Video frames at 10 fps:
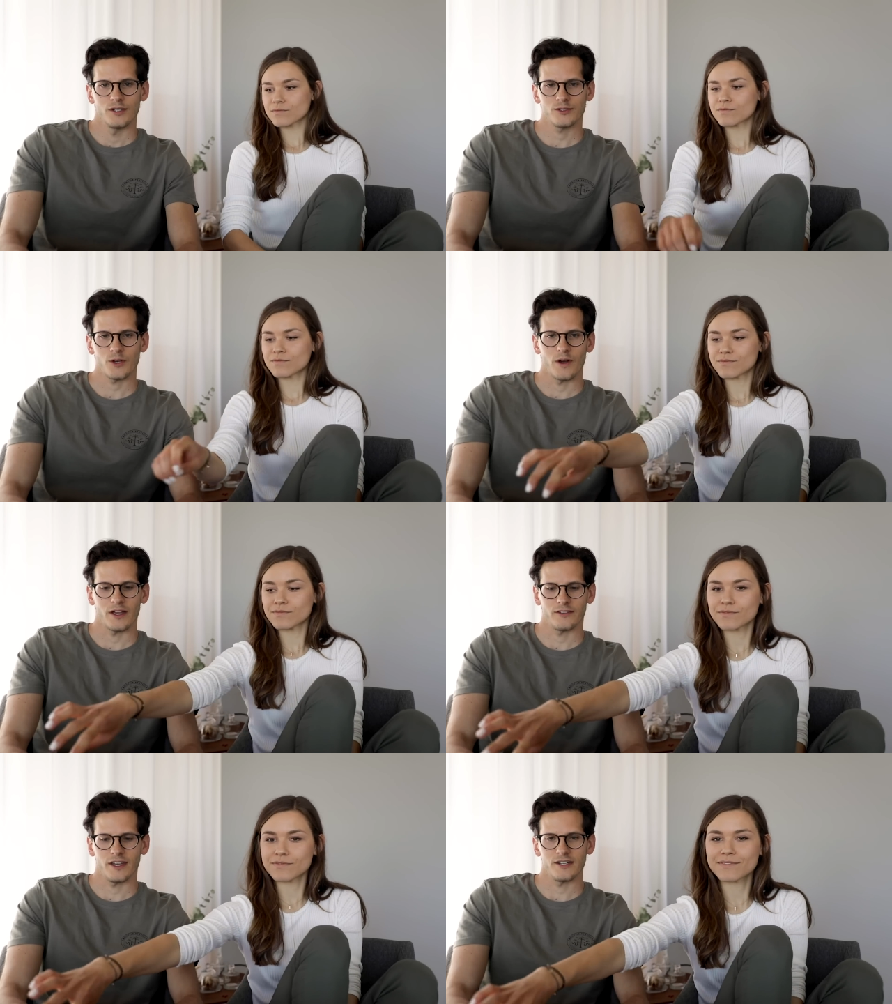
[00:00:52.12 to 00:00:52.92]
Speaker 1: So,
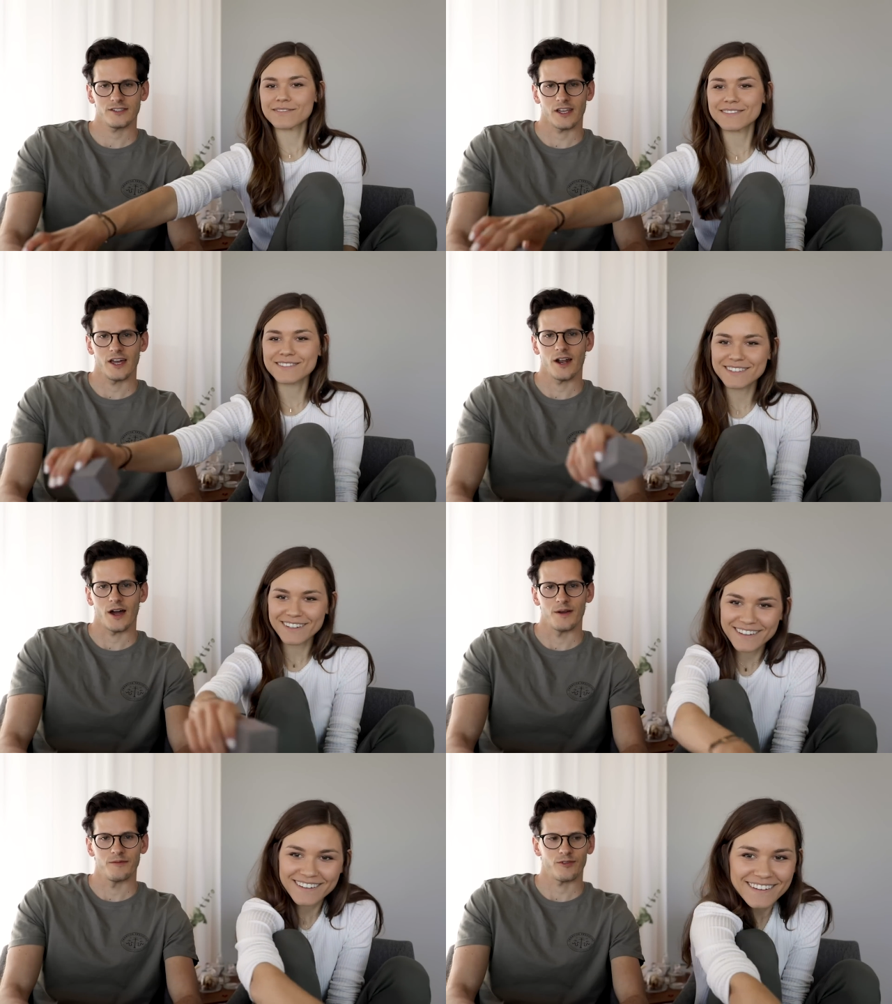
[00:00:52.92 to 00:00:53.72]
as Anna said,
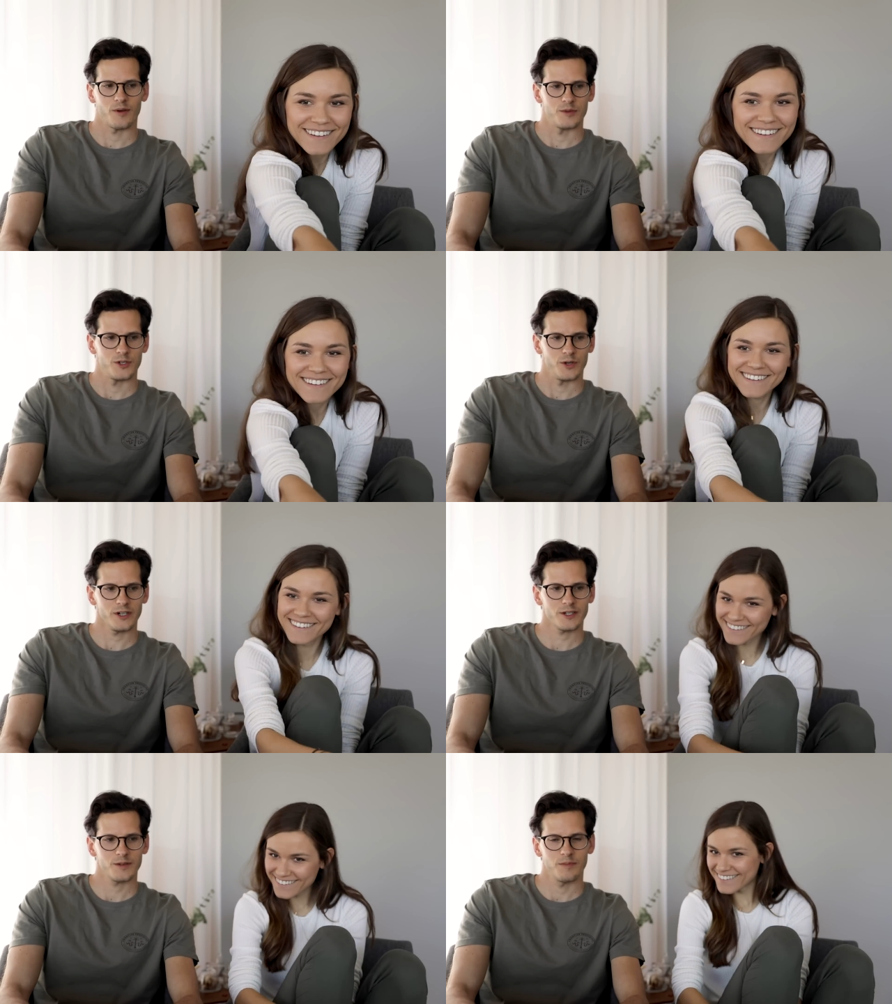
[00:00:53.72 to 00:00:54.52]
I'm from New
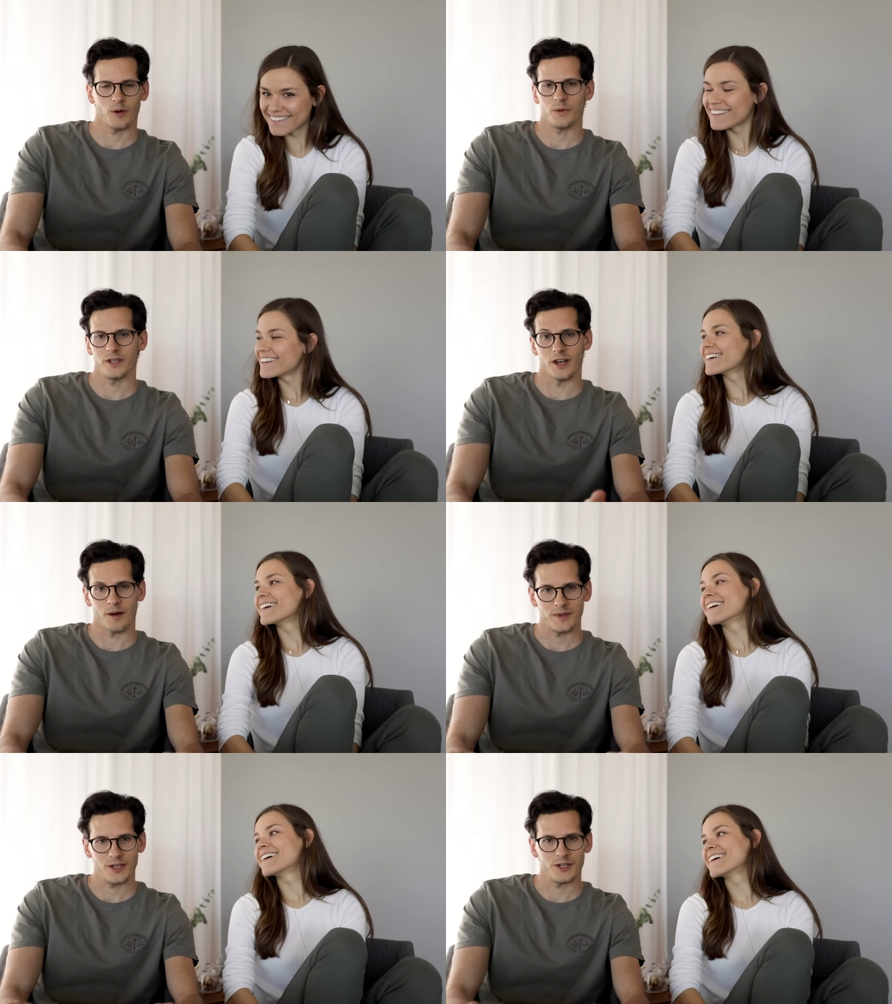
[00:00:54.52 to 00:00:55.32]
York, but we did
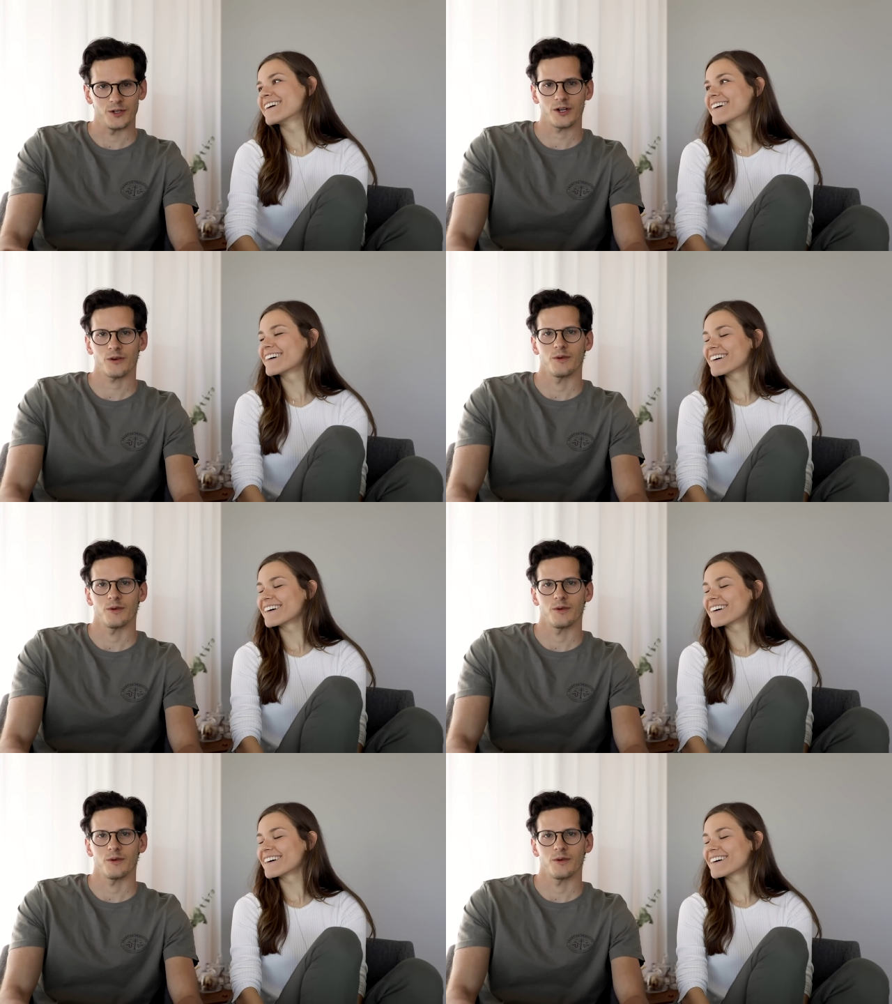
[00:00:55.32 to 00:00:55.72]
not meet in New York.